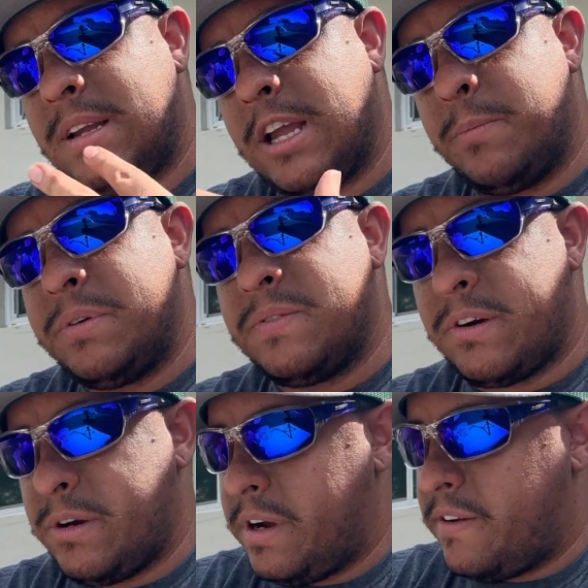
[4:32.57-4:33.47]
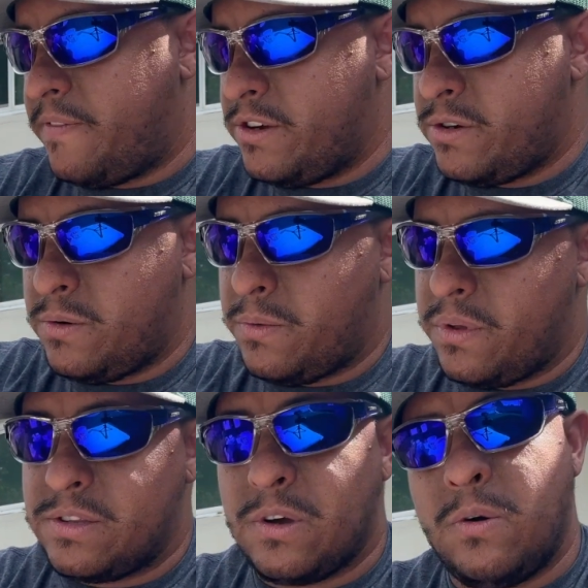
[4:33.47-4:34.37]
kelp is very beneficial with
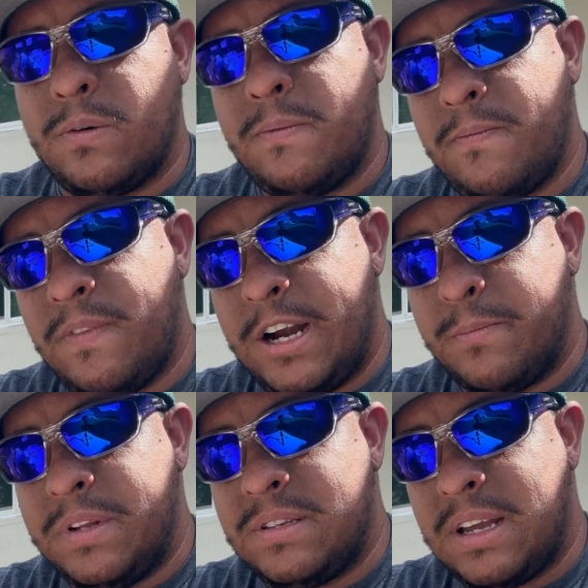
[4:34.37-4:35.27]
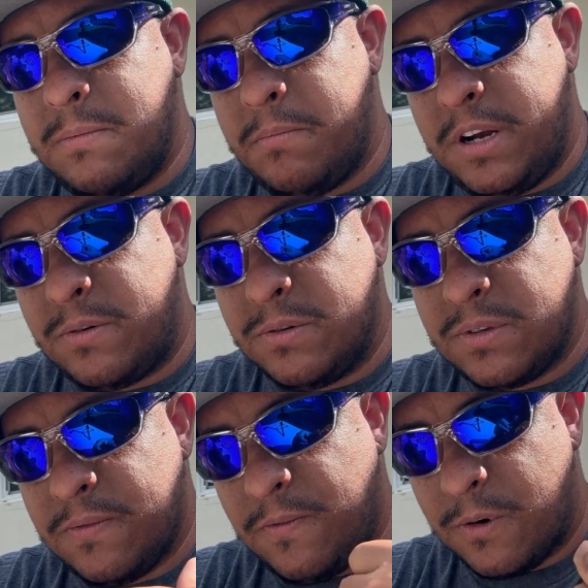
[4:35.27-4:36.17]
its own vitamins and
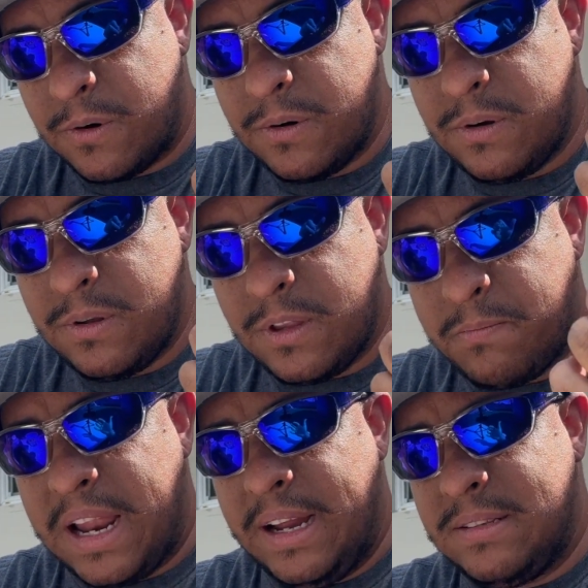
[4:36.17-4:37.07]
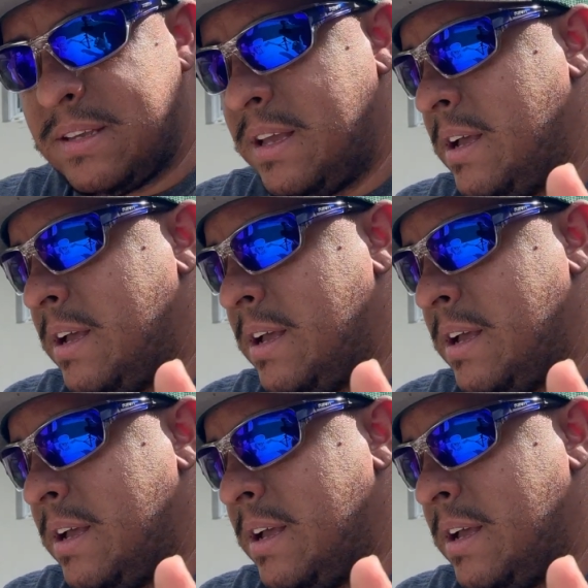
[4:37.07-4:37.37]
minerals for the plant.